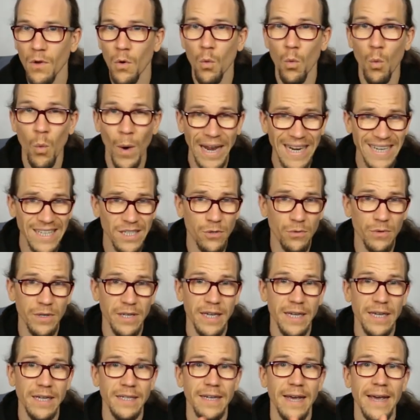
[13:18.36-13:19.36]
when to
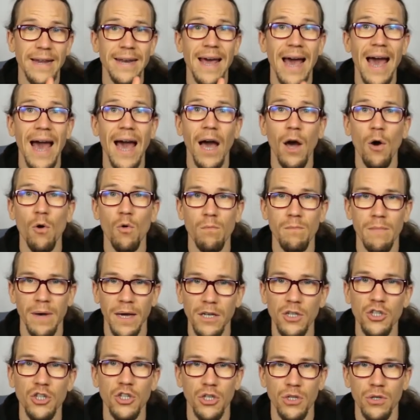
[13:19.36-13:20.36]
eat and how
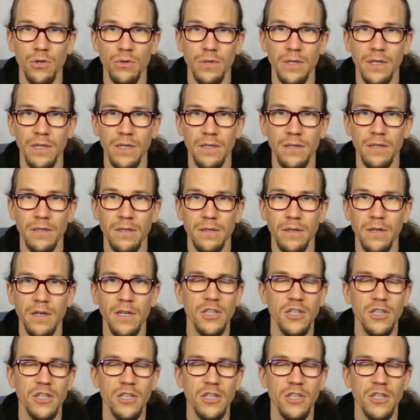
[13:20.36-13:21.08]
much you eat.